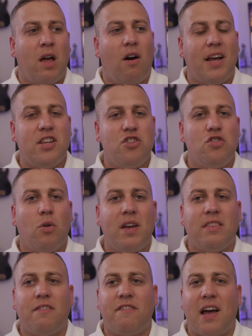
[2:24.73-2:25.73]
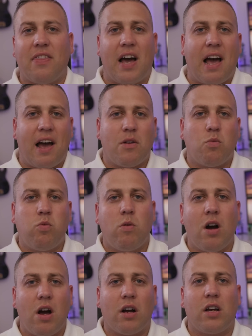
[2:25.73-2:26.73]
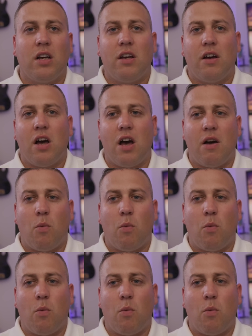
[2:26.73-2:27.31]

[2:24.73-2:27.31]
I enjoyed the fact that I had work Uh,